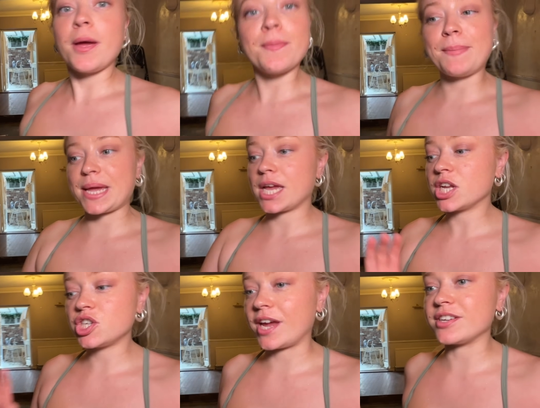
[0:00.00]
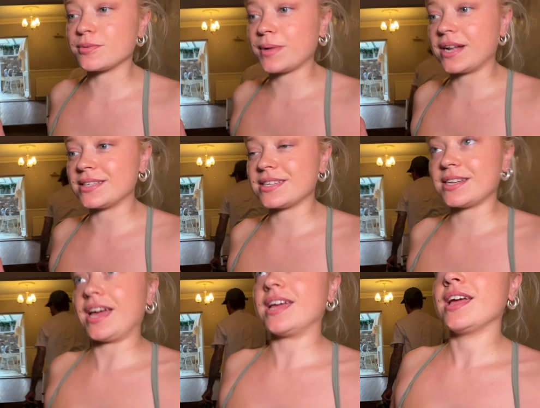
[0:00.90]
big change of plans
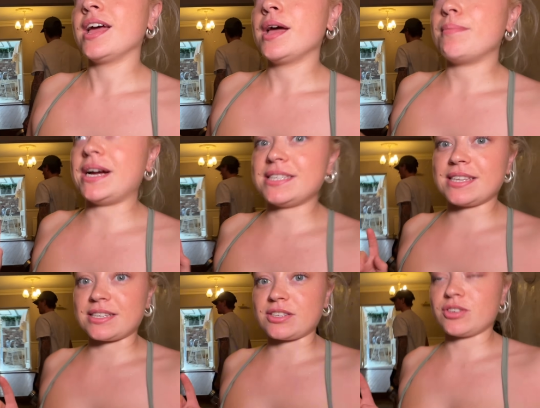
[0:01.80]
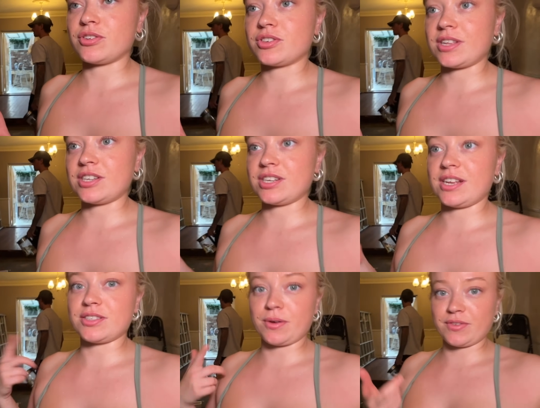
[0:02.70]
today. My sister's a structural engineer,
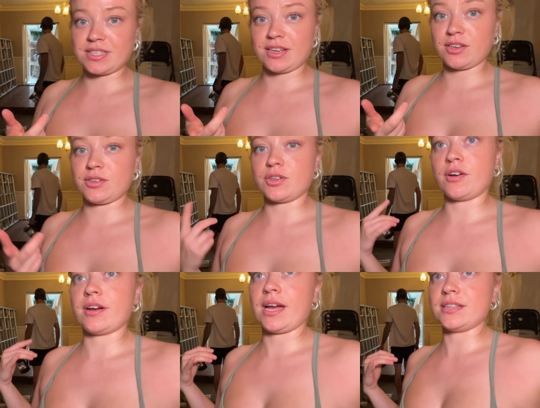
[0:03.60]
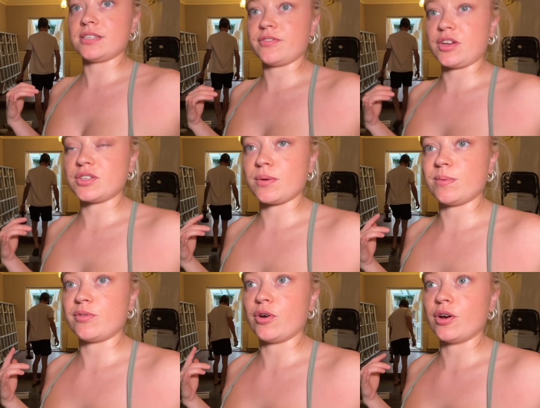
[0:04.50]
so obviously you saw I answered the phone to her
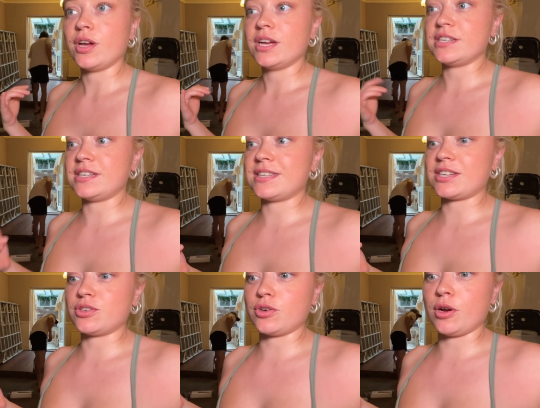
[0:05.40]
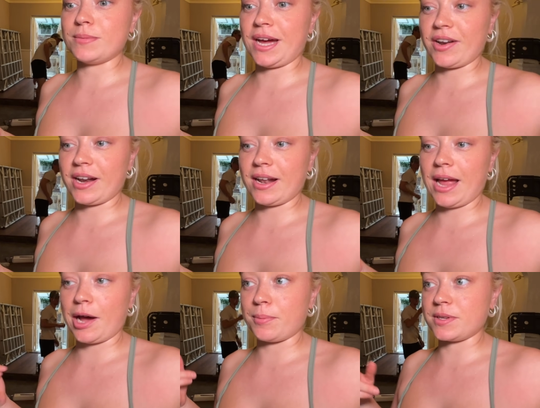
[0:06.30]
before. She said she'll come down and
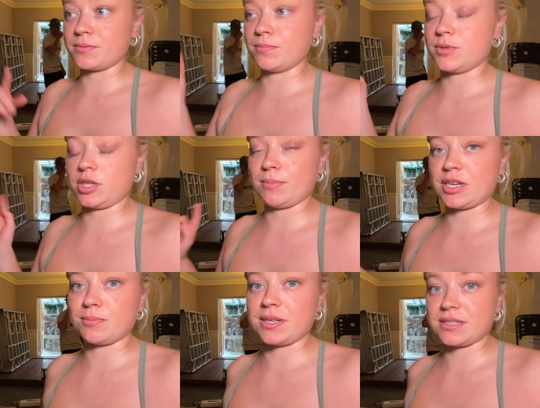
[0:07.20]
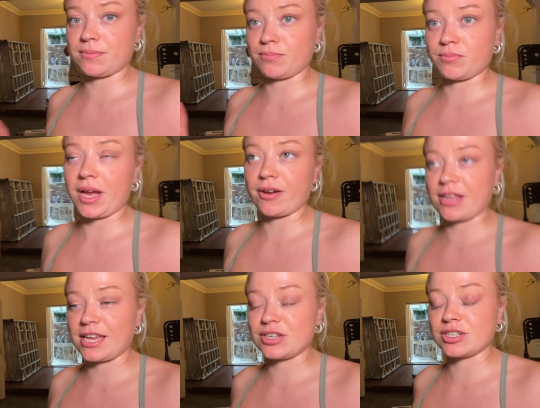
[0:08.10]
help us do the measurements and
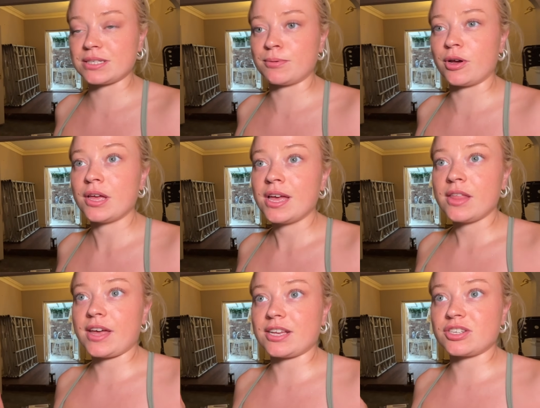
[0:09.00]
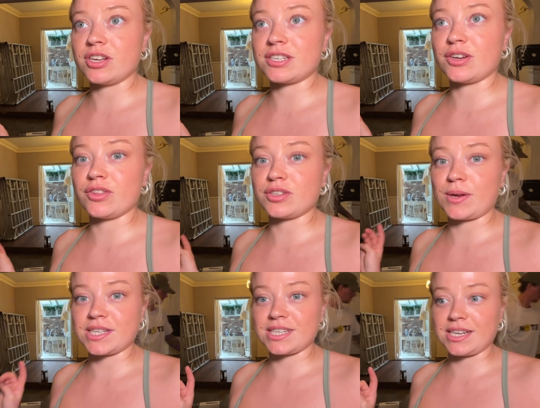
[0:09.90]
calculations, but that's not until the
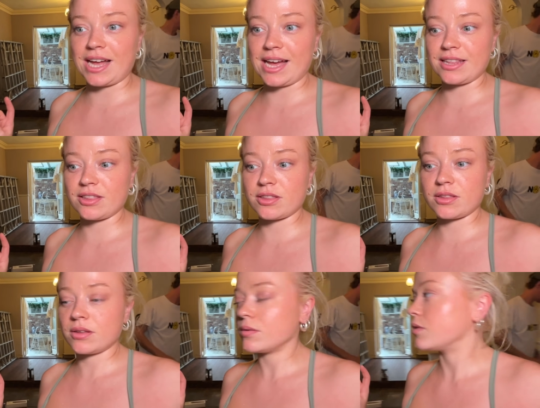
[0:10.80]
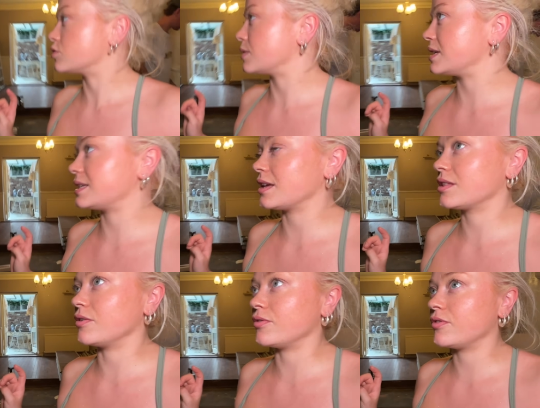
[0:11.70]
29th or 26th of